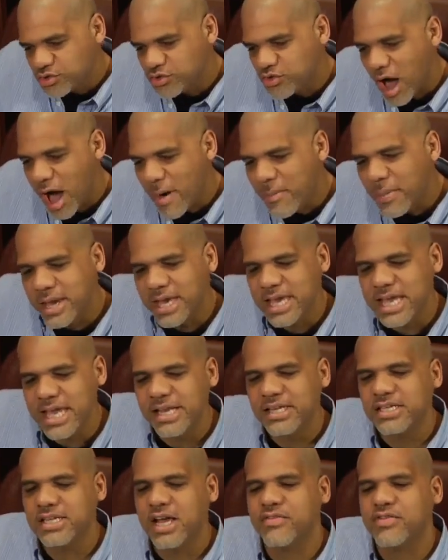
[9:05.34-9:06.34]
drop a
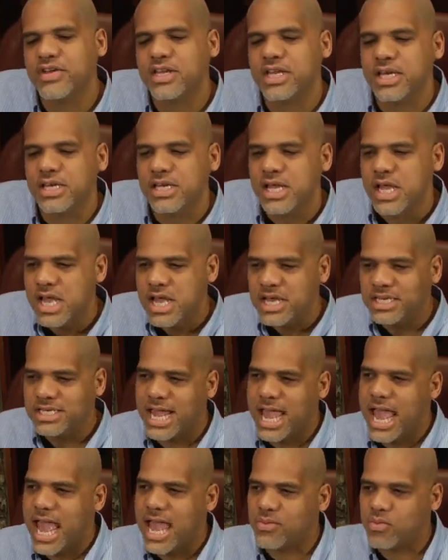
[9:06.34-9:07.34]
hint of it in
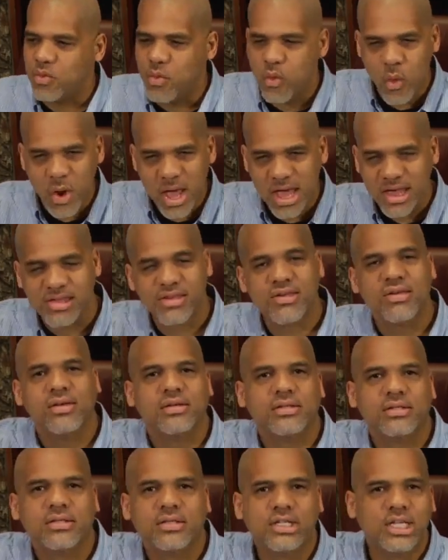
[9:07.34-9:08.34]
to add width
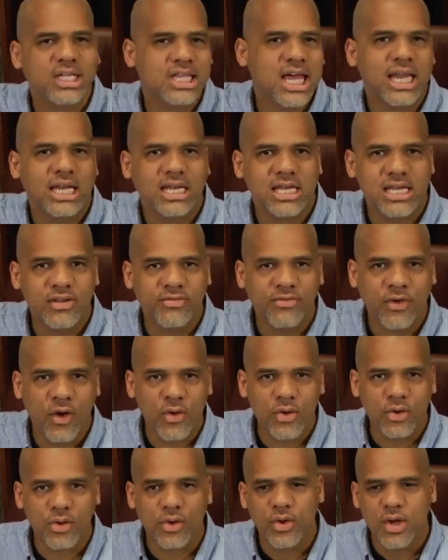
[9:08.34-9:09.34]
to that lead
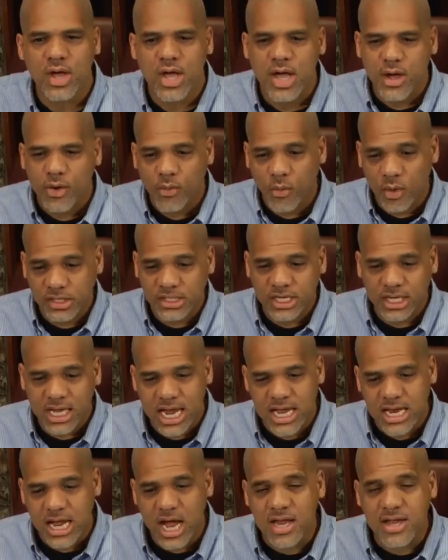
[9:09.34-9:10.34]
vocal. Once
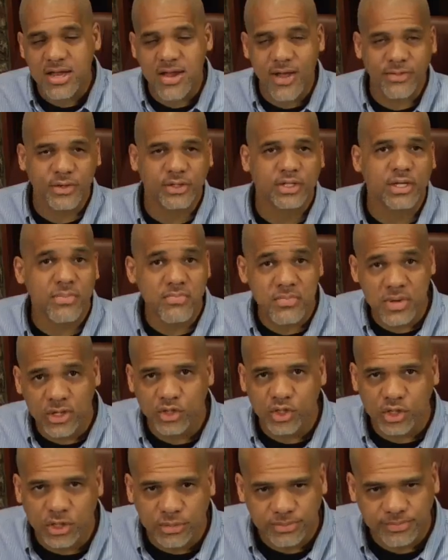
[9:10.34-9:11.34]
again, another
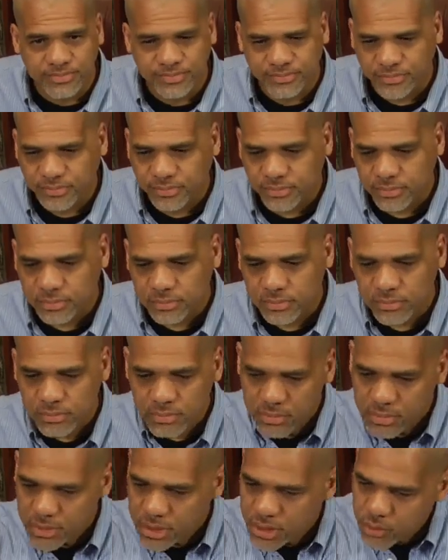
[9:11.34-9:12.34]
dimension.
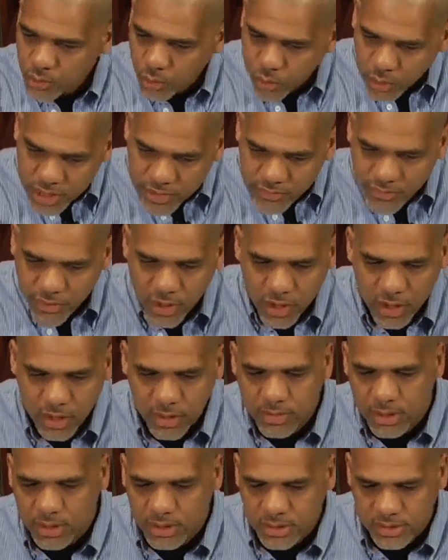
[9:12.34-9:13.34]

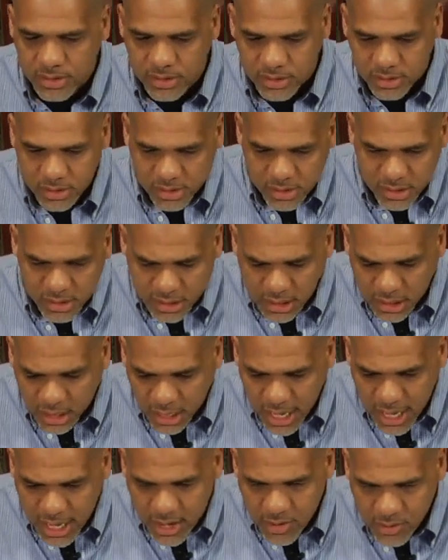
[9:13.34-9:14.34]
Reverb, the
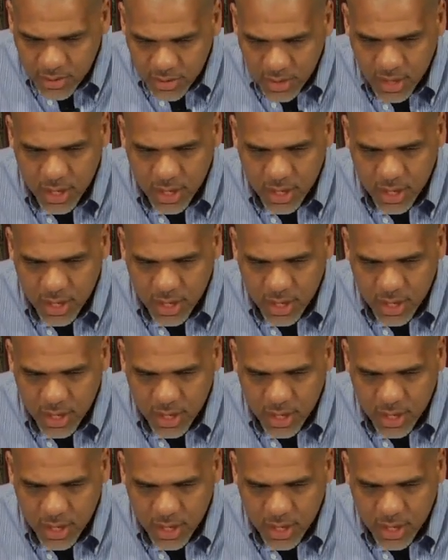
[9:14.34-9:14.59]
delay,